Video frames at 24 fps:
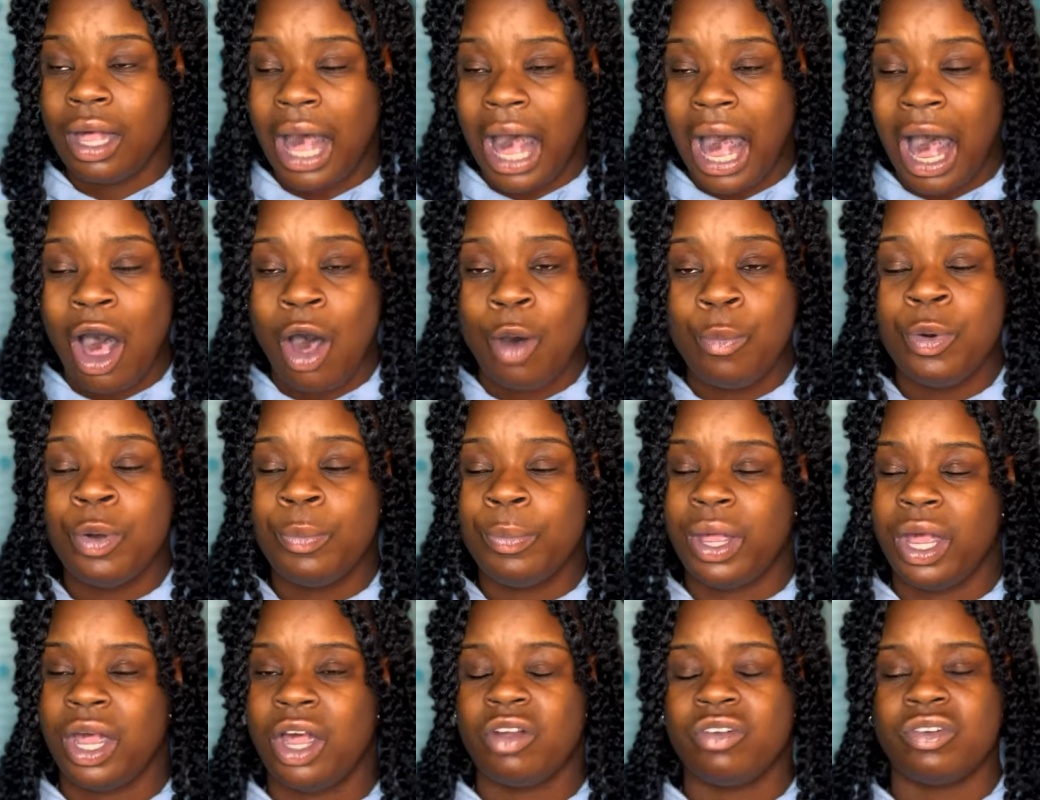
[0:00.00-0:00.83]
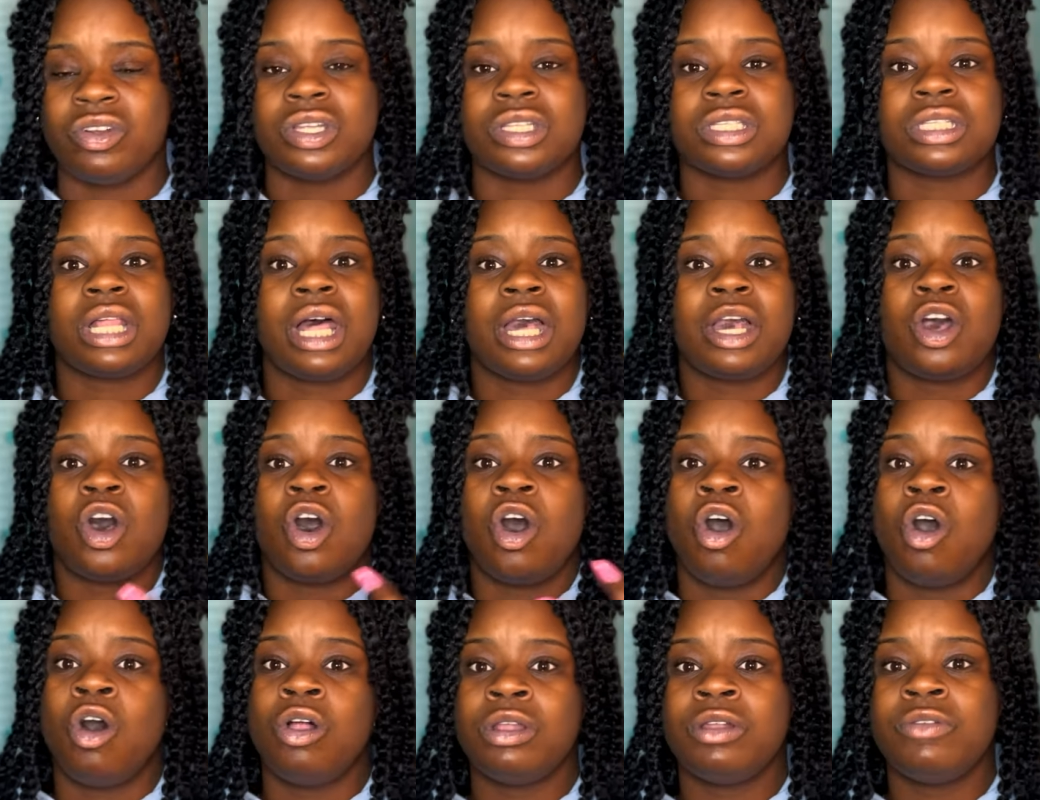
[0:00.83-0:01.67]
album eras, like
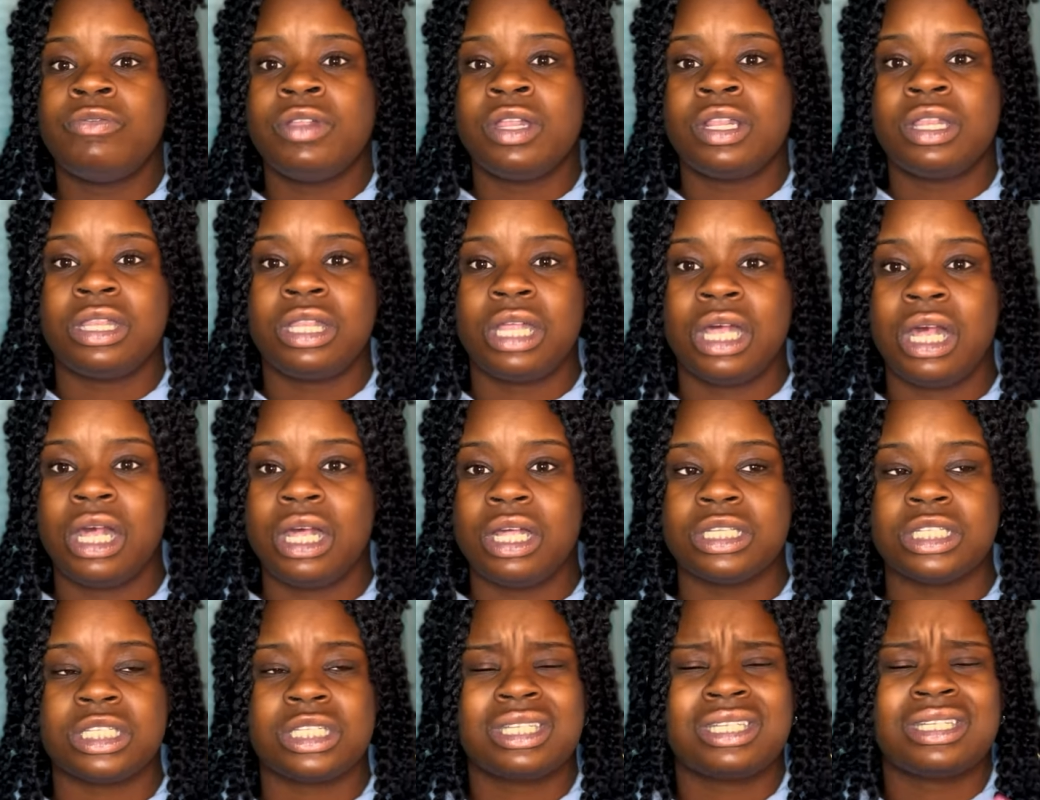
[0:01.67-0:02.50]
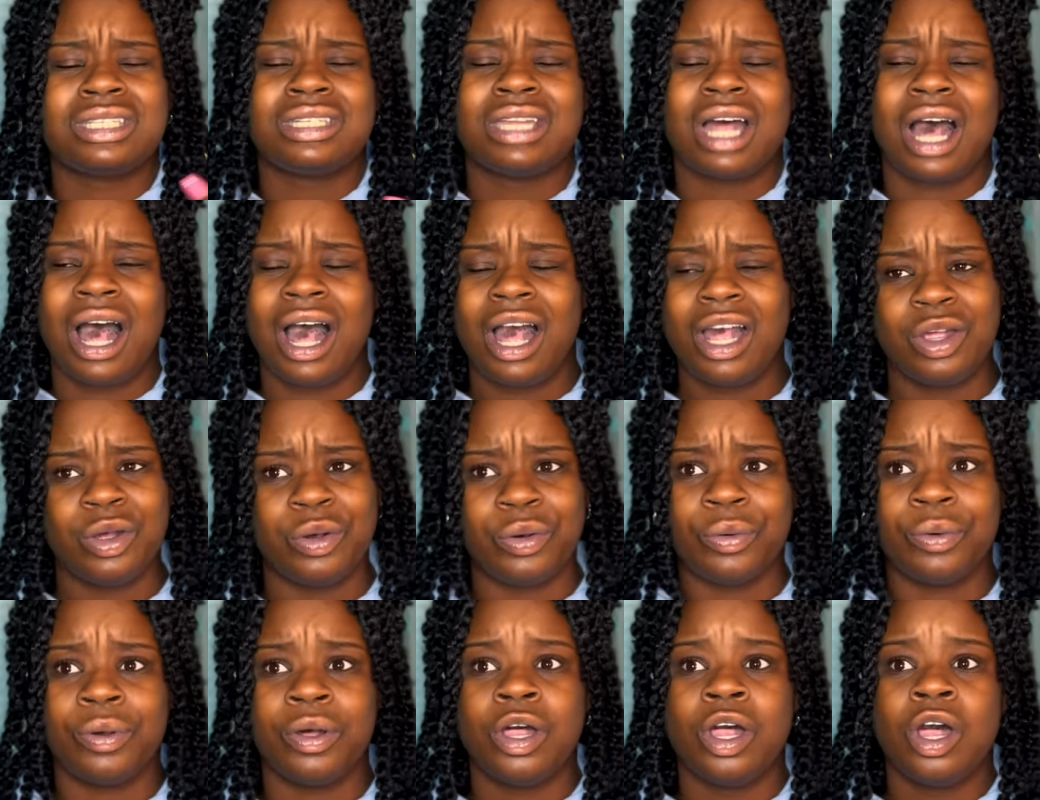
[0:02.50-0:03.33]
all of the things,
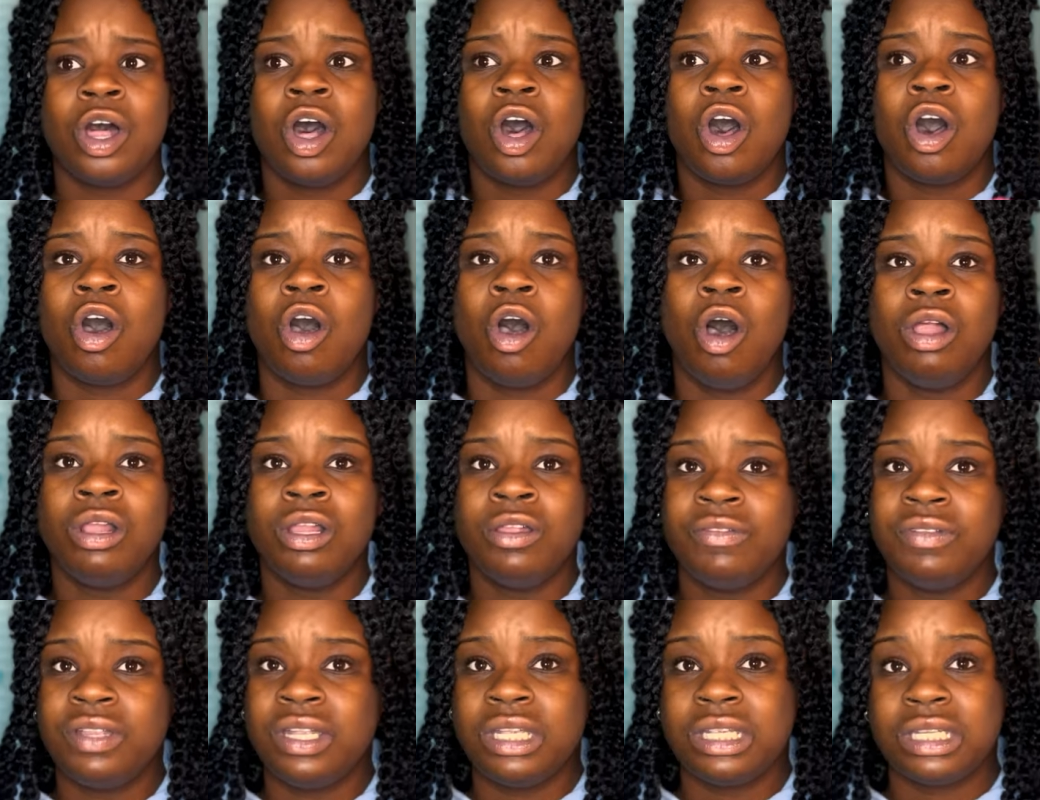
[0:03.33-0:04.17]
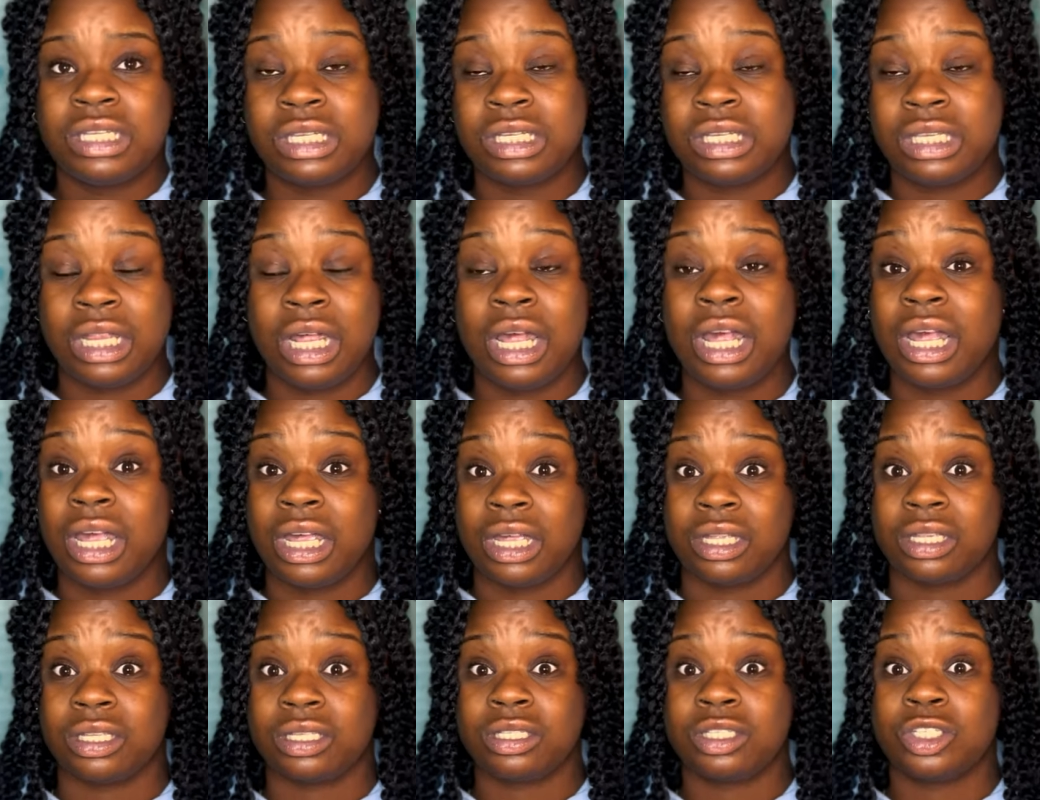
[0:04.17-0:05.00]
style, all of these
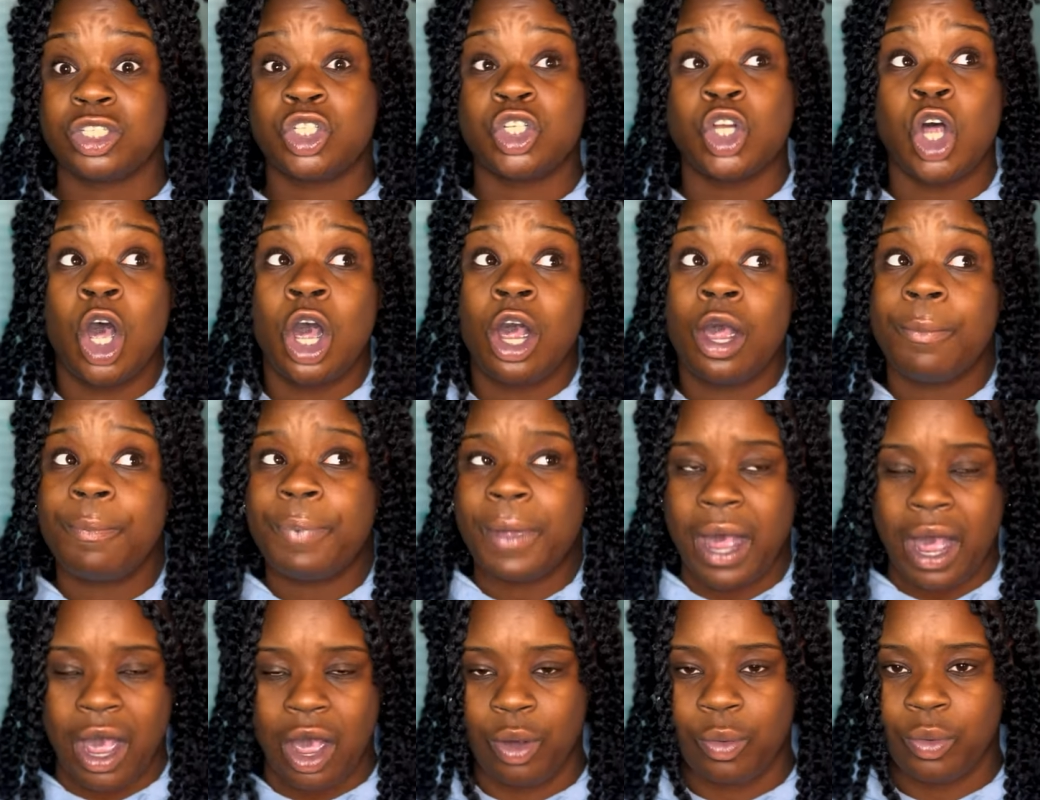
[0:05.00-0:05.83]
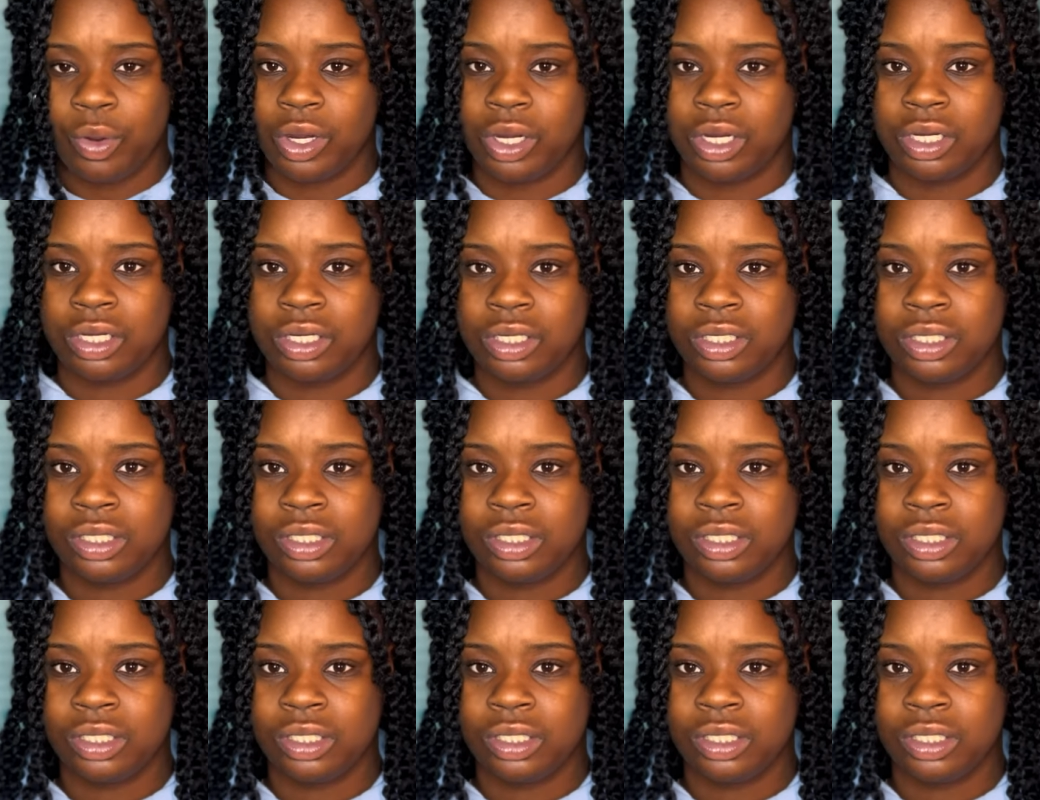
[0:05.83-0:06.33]
things, star power,